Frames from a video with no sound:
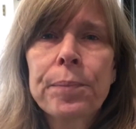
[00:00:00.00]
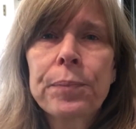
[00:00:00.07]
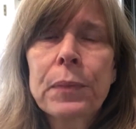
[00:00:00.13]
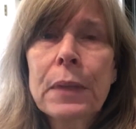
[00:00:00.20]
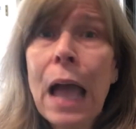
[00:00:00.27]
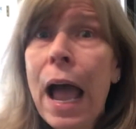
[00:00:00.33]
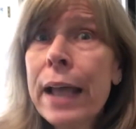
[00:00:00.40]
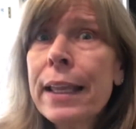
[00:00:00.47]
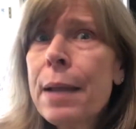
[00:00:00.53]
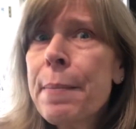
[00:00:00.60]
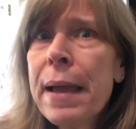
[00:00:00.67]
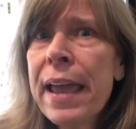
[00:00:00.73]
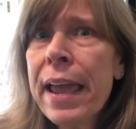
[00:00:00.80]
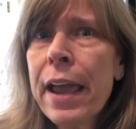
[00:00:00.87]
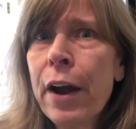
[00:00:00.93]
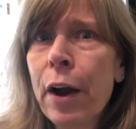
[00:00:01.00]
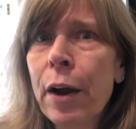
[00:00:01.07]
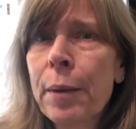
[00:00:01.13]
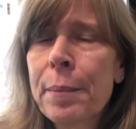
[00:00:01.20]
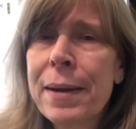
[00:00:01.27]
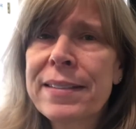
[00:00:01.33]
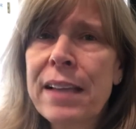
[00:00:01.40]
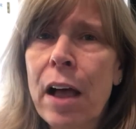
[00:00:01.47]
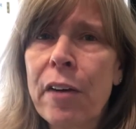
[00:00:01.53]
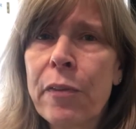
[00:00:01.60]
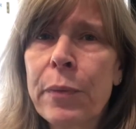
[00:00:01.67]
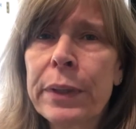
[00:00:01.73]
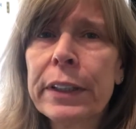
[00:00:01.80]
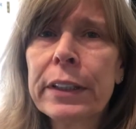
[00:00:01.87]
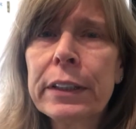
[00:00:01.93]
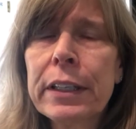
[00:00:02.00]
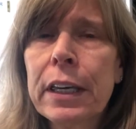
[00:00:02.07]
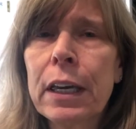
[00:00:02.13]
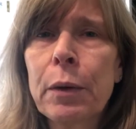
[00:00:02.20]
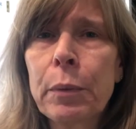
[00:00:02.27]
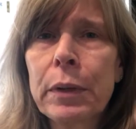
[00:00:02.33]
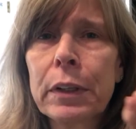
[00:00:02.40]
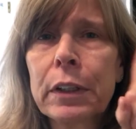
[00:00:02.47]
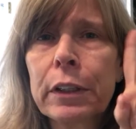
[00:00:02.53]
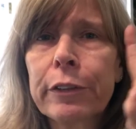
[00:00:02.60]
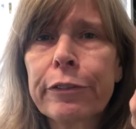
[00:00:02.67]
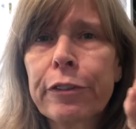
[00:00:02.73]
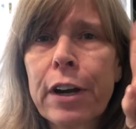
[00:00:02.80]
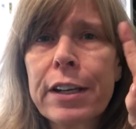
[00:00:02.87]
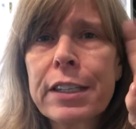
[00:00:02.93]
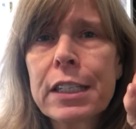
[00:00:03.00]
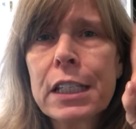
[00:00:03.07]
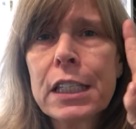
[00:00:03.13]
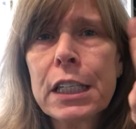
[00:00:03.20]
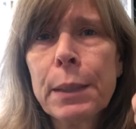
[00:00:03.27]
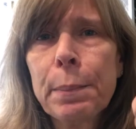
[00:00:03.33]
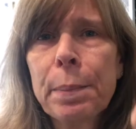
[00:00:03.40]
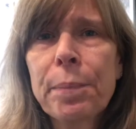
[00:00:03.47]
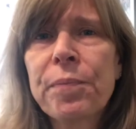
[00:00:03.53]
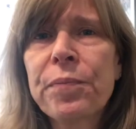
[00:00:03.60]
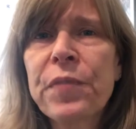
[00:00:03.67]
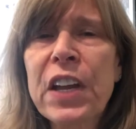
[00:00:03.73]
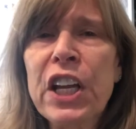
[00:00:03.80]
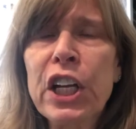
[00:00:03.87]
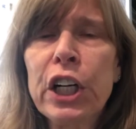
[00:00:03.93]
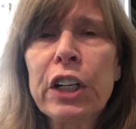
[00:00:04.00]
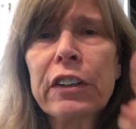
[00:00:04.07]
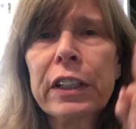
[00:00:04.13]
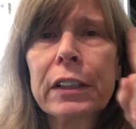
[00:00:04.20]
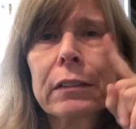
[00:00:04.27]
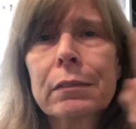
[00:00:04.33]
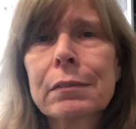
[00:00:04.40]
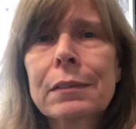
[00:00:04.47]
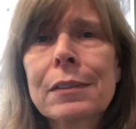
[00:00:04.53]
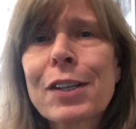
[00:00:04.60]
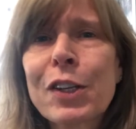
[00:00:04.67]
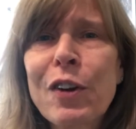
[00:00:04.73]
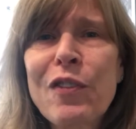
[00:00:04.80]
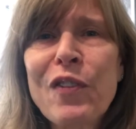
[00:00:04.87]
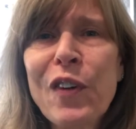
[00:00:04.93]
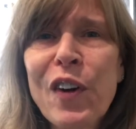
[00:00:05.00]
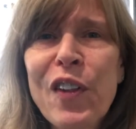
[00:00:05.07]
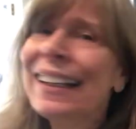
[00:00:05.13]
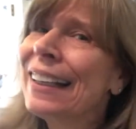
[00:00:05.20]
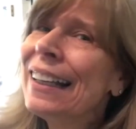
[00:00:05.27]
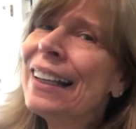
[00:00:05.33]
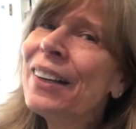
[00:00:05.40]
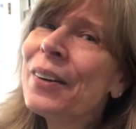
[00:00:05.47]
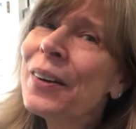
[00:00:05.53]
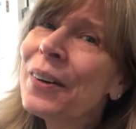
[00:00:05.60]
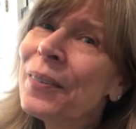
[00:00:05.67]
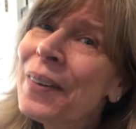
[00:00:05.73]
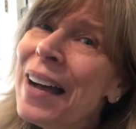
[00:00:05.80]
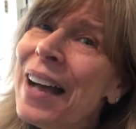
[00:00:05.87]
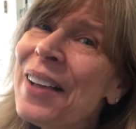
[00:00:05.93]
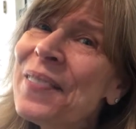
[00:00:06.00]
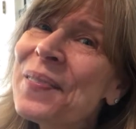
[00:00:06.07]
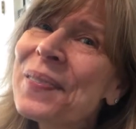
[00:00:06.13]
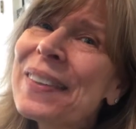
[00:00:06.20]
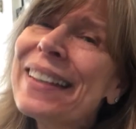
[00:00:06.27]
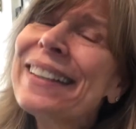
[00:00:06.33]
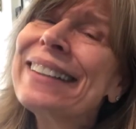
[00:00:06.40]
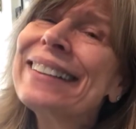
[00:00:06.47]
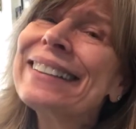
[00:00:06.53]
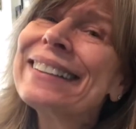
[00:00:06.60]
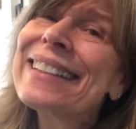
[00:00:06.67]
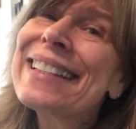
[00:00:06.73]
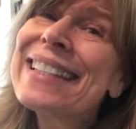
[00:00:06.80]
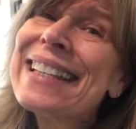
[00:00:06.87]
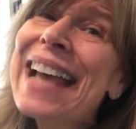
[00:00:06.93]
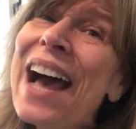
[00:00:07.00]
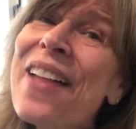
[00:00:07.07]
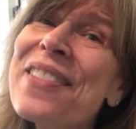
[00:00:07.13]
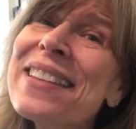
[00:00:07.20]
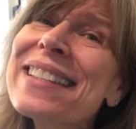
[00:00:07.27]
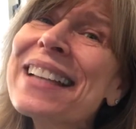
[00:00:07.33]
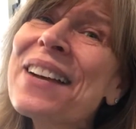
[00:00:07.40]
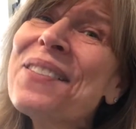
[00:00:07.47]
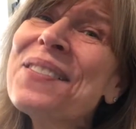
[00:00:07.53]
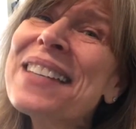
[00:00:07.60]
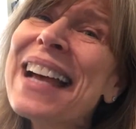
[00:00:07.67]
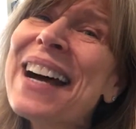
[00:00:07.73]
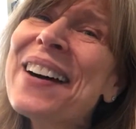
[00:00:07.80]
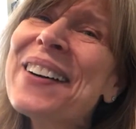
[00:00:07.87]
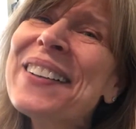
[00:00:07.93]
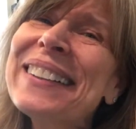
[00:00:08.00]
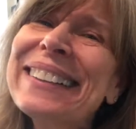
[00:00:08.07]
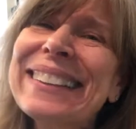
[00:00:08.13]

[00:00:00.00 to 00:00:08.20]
highlight my hair myself with a little kit with a little frosty tip finger and so forth. Well, let's see how this comes out.